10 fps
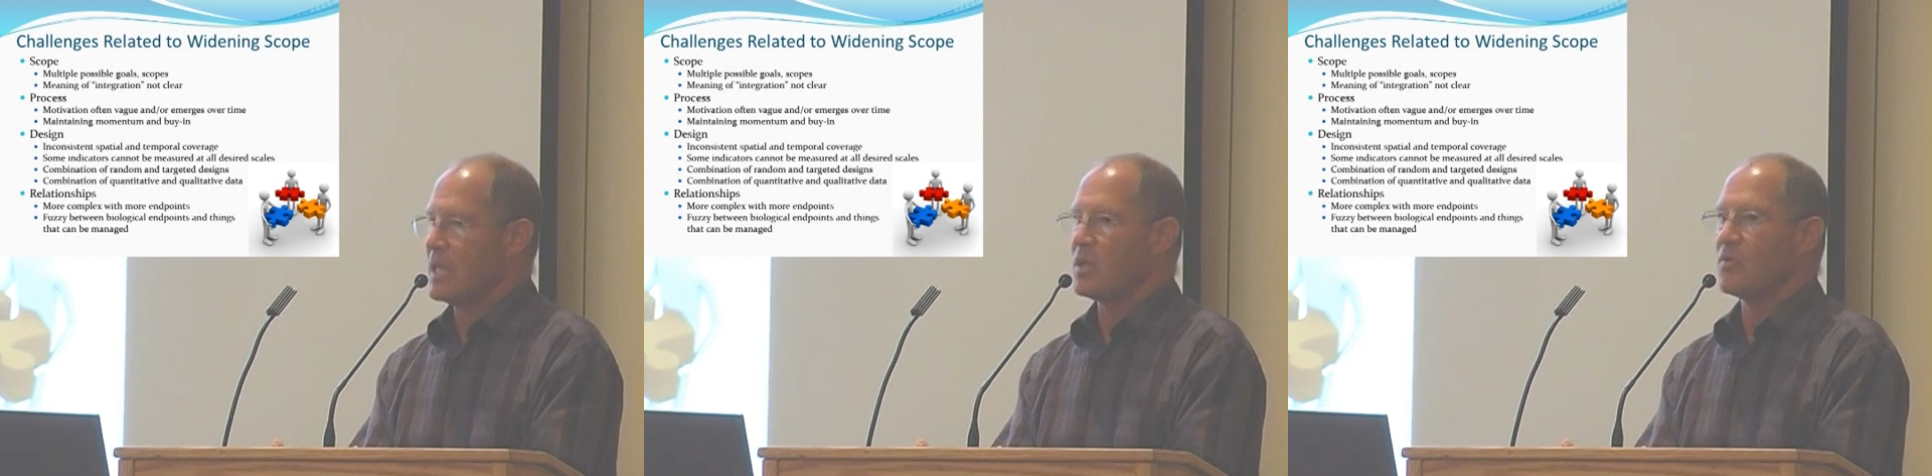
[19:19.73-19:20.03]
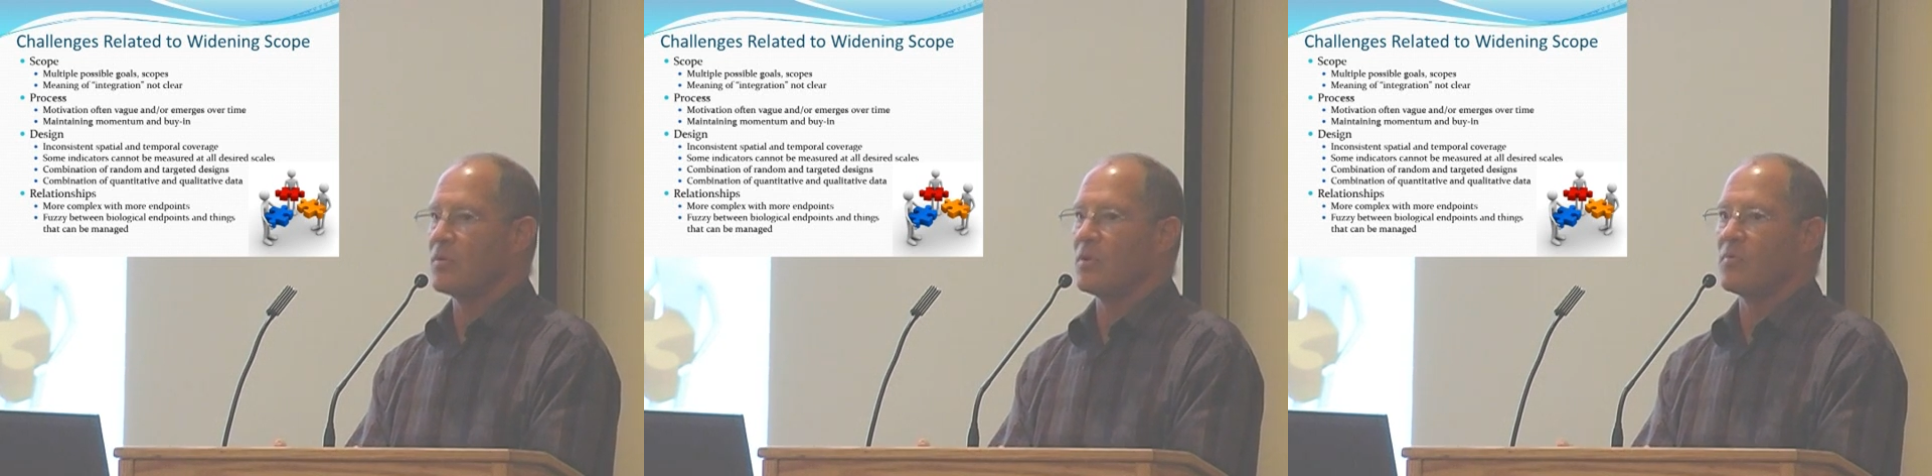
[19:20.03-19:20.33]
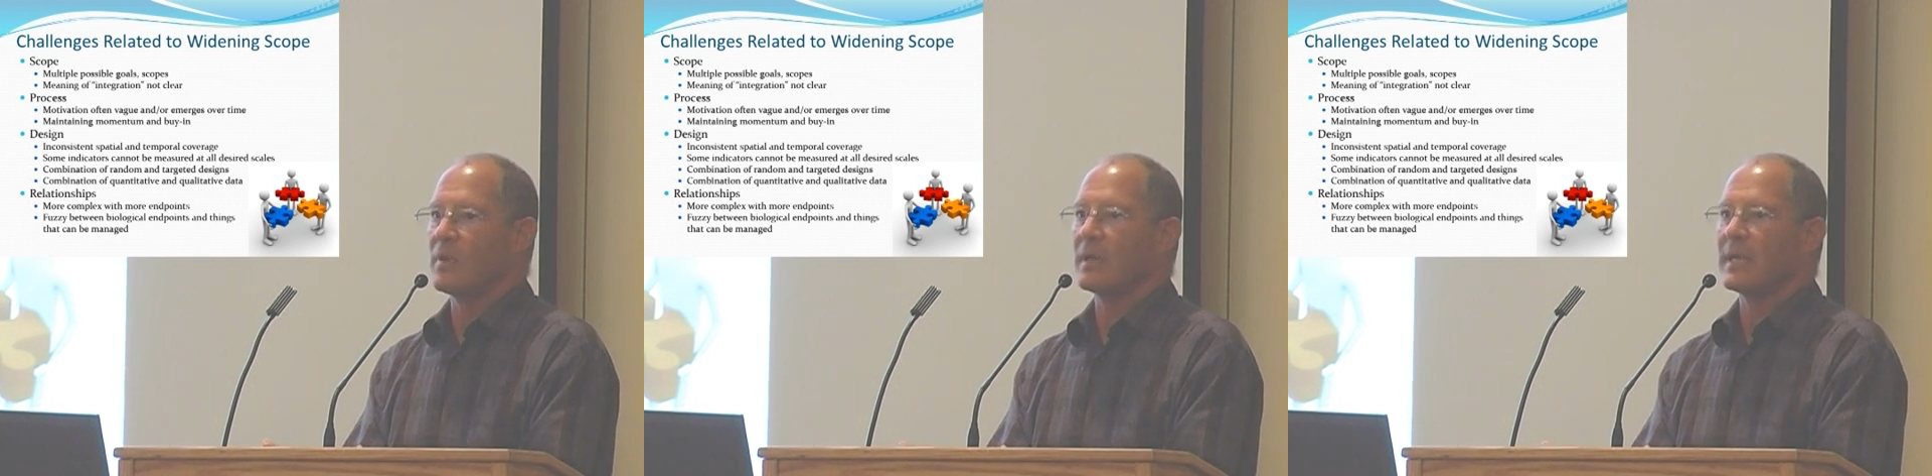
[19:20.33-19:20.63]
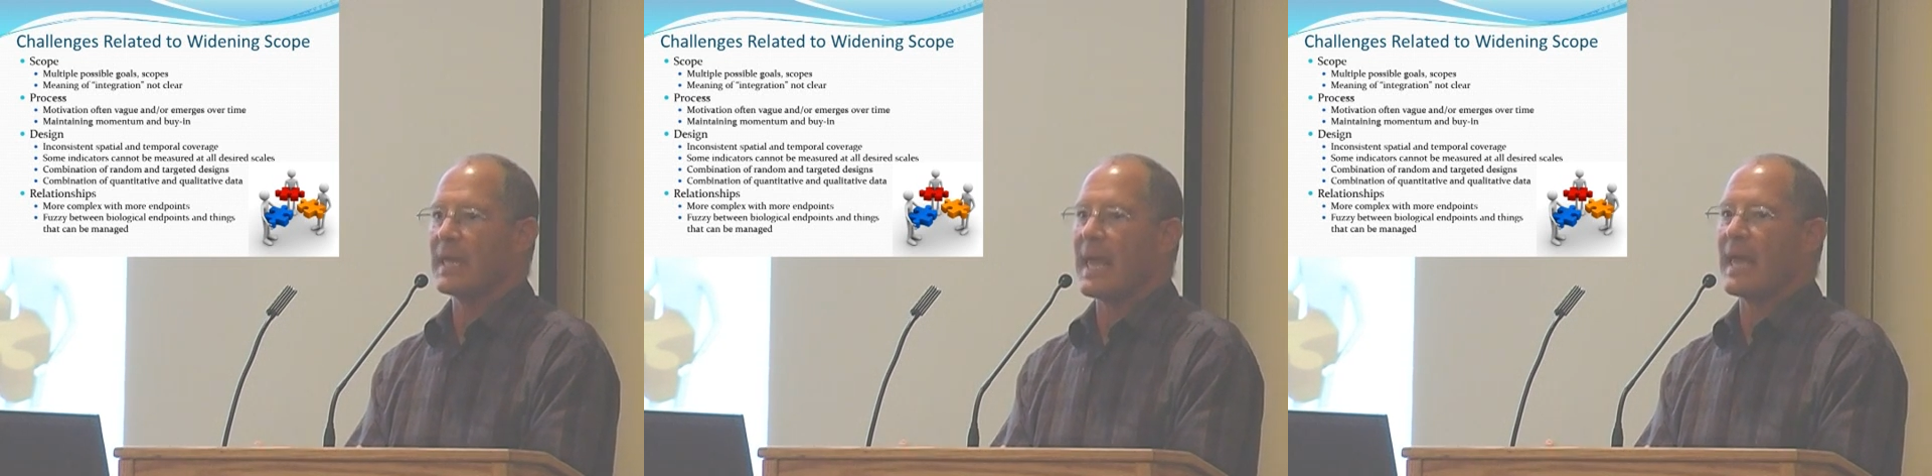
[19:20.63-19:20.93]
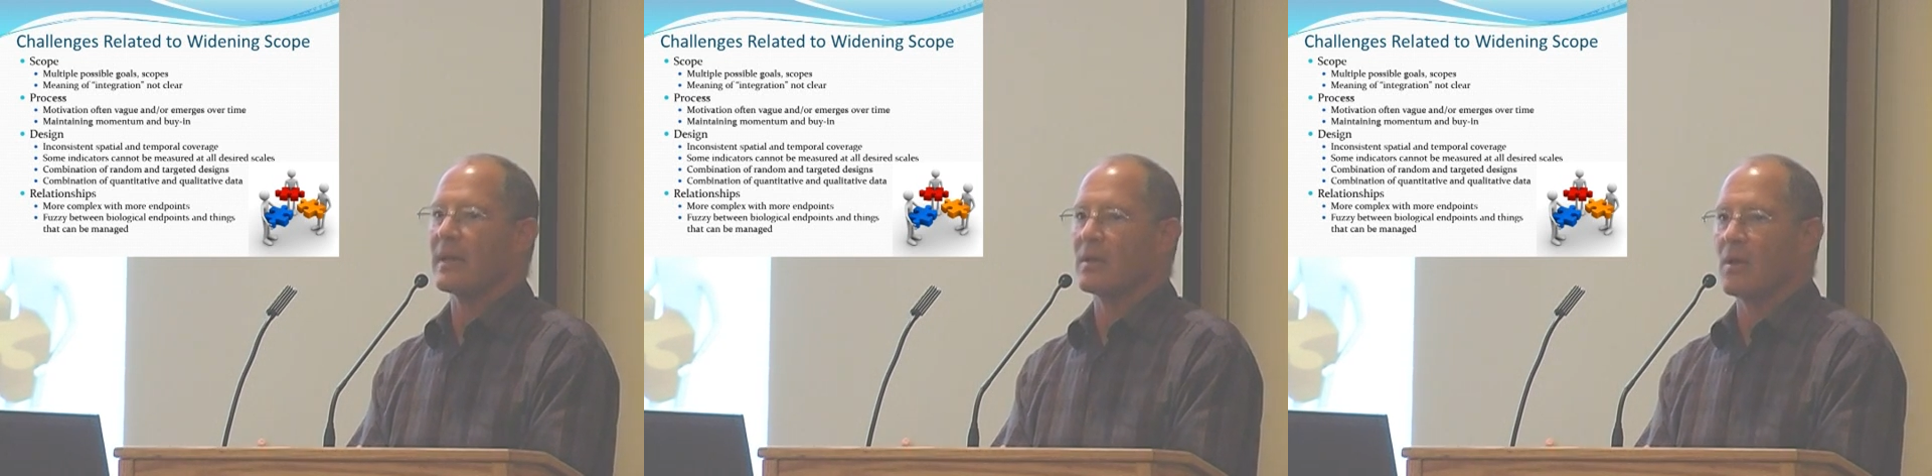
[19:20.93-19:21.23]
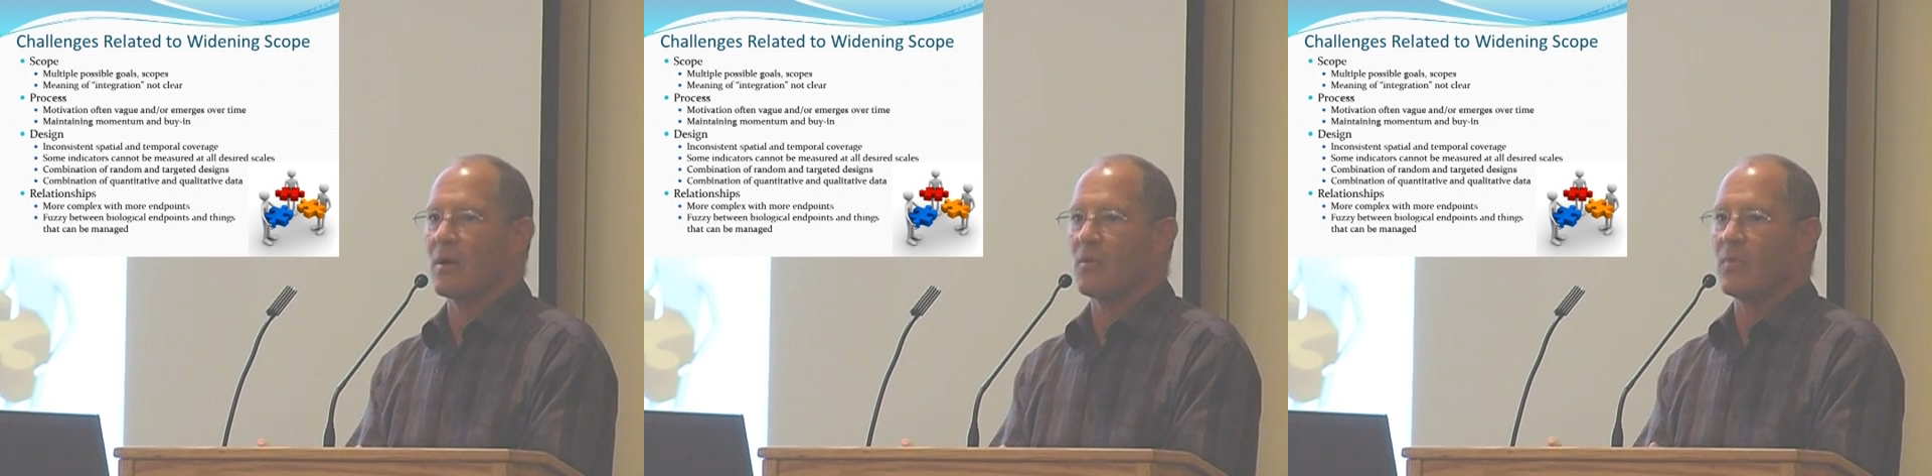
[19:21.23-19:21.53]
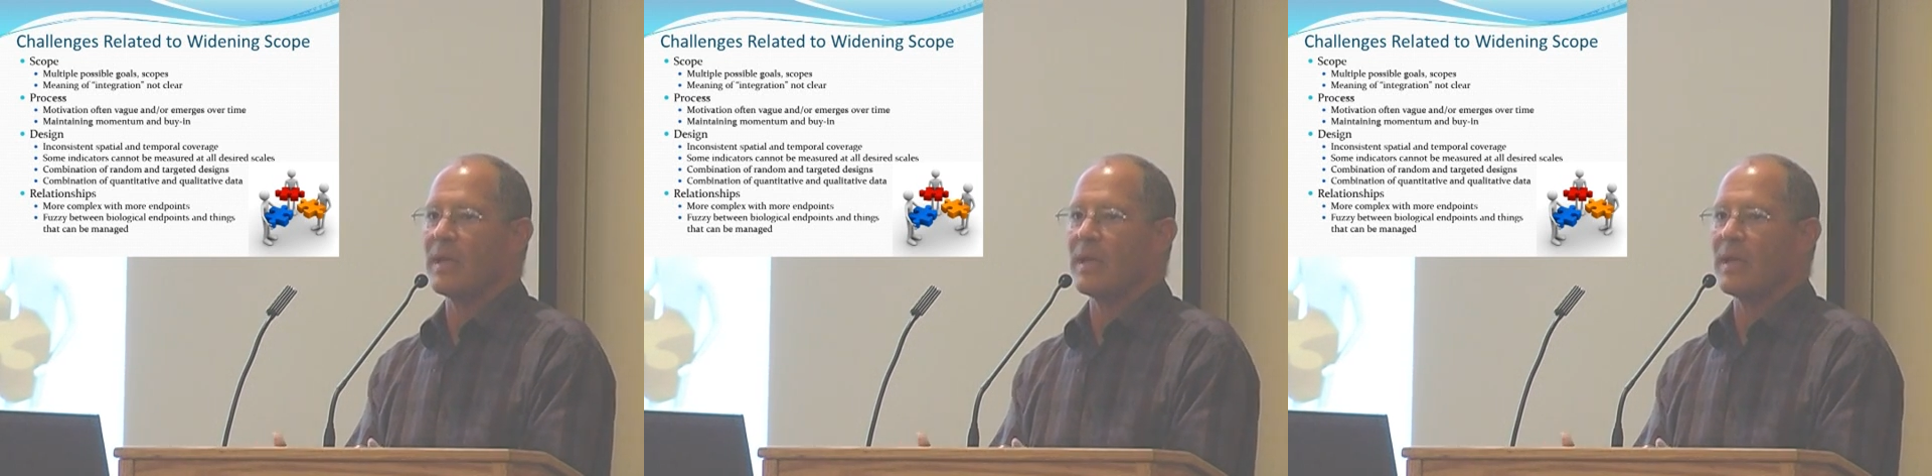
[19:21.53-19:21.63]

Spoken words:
you really can't go,